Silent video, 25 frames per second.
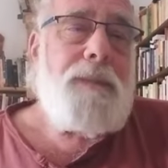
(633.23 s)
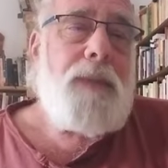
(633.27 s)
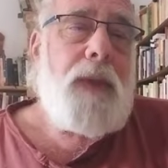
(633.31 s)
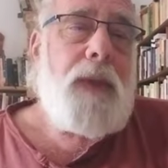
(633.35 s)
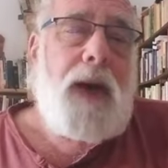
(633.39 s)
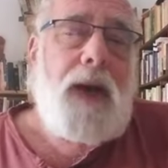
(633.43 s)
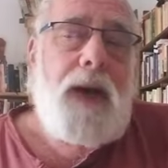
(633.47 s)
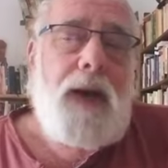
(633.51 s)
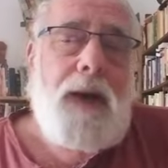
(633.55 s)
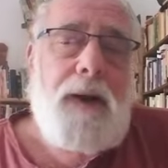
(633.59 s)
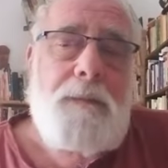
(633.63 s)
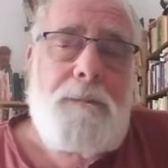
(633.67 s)

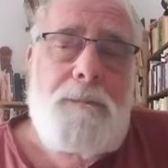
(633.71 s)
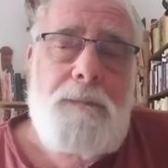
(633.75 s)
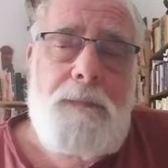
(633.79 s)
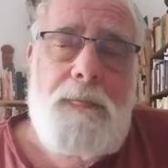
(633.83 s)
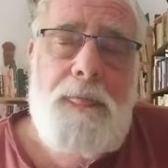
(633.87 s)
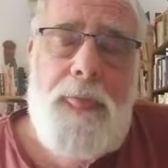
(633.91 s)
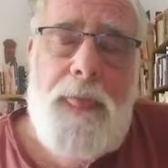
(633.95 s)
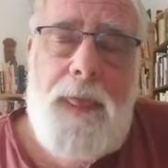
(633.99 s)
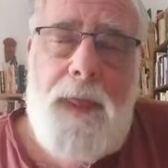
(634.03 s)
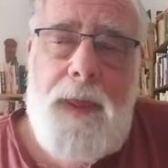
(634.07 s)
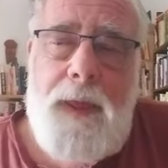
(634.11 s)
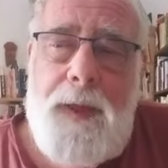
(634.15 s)
But
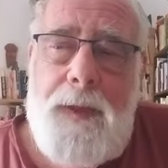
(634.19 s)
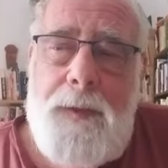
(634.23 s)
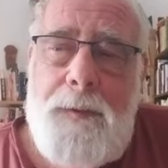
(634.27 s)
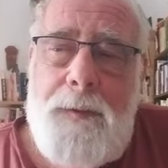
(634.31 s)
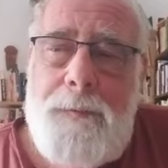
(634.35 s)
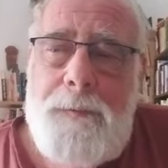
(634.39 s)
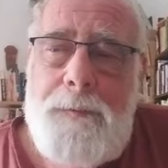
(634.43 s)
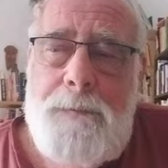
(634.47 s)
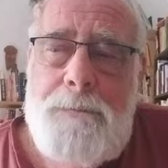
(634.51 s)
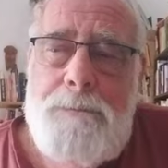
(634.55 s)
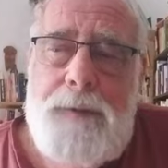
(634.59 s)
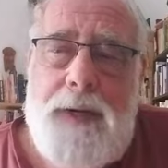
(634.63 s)

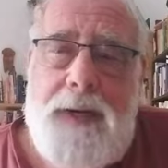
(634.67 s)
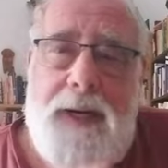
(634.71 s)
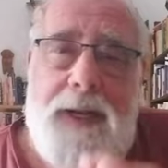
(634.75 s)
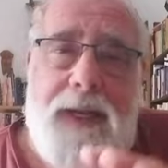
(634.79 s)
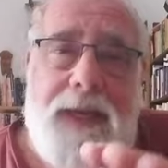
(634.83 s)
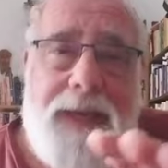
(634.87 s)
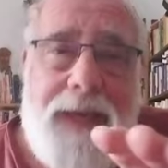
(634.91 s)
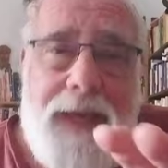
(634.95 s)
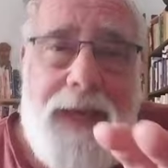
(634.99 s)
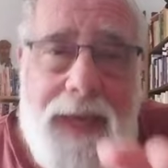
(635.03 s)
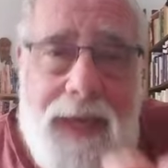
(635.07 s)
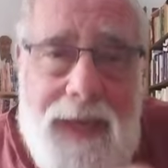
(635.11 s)

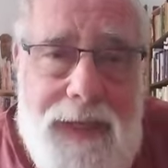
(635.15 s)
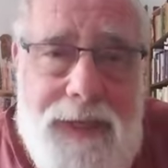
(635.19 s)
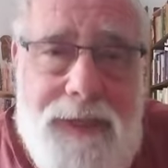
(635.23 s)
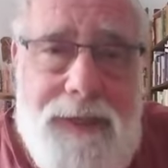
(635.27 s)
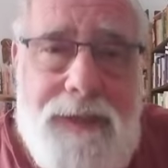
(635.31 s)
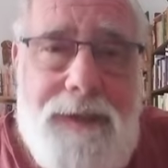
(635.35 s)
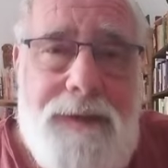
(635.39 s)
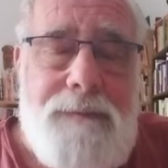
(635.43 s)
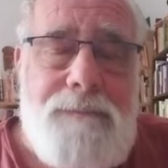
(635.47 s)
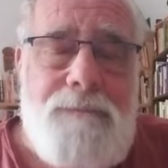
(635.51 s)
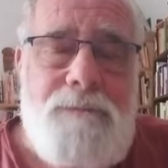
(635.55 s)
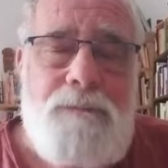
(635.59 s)

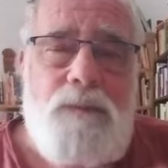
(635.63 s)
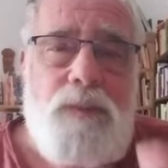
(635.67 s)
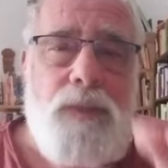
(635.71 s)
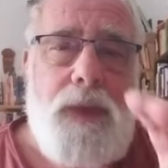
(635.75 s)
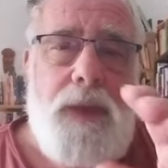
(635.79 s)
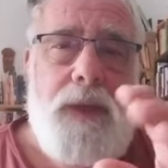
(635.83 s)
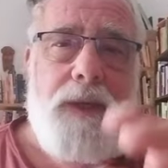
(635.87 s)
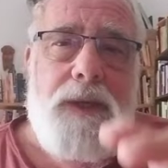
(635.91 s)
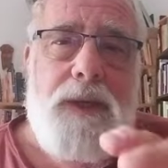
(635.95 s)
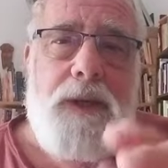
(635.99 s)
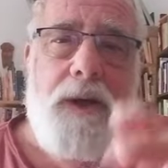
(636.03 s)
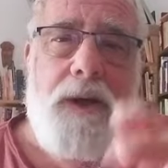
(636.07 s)
again,
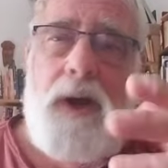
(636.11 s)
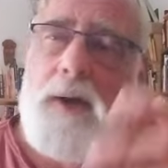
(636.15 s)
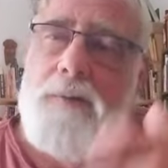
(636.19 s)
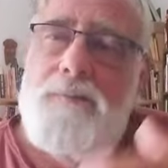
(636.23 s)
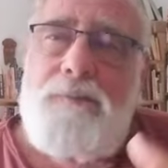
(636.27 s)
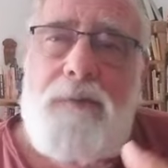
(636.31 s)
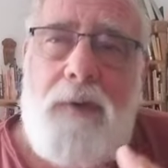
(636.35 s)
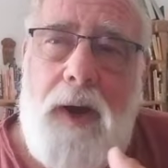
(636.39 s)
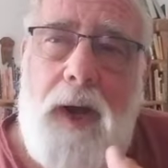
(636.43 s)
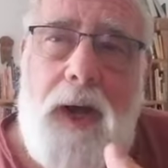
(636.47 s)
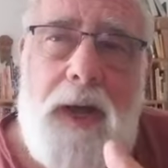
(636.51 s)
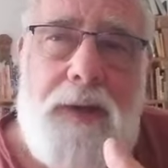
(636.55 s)

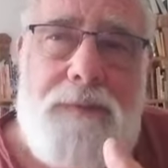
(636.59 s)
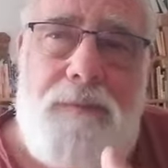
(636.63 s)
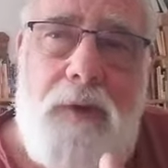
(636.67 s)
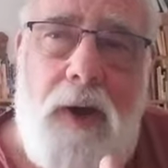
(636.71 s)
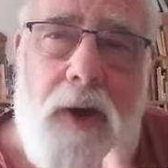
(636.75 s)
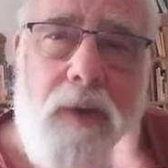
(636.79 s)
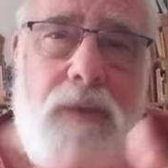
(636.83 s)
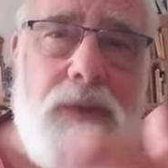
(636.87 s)
I've